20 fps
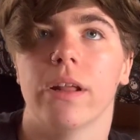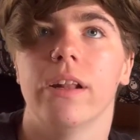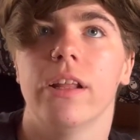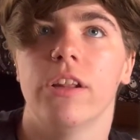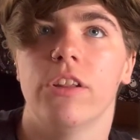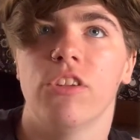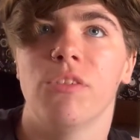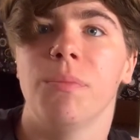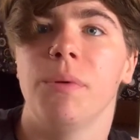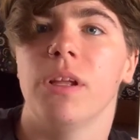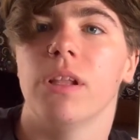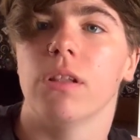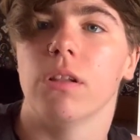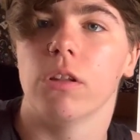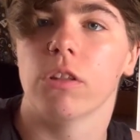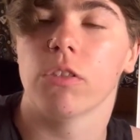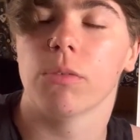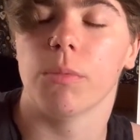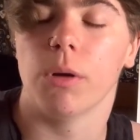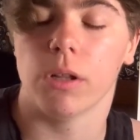it to be a
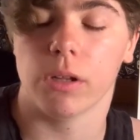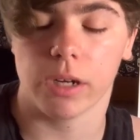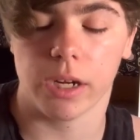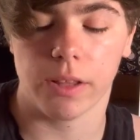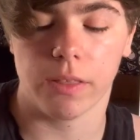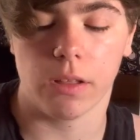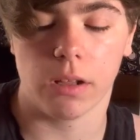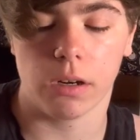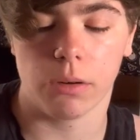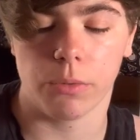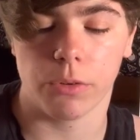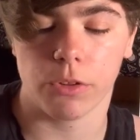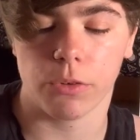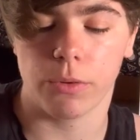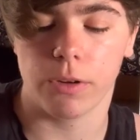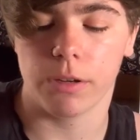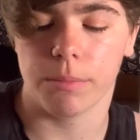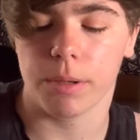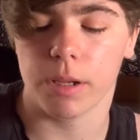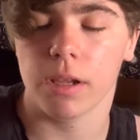little smaller. I thought it was
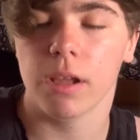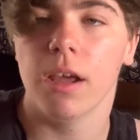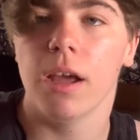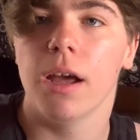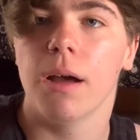going to be,